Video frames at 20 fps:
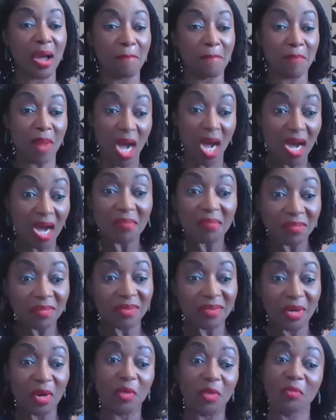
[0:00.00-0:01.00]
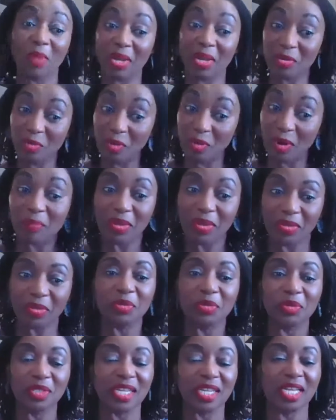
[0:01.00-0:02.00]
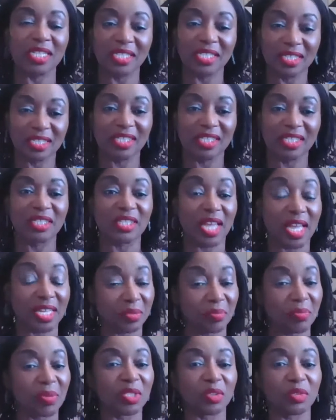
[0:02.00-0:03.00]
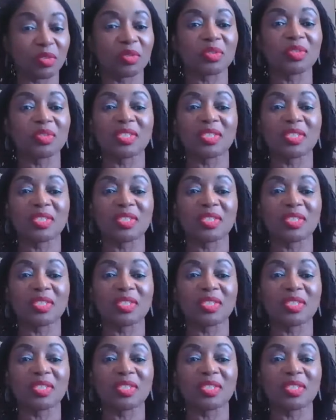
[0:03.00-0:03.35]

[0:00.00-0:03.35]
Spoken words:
mom or my grandmother who's now deceased as mentors.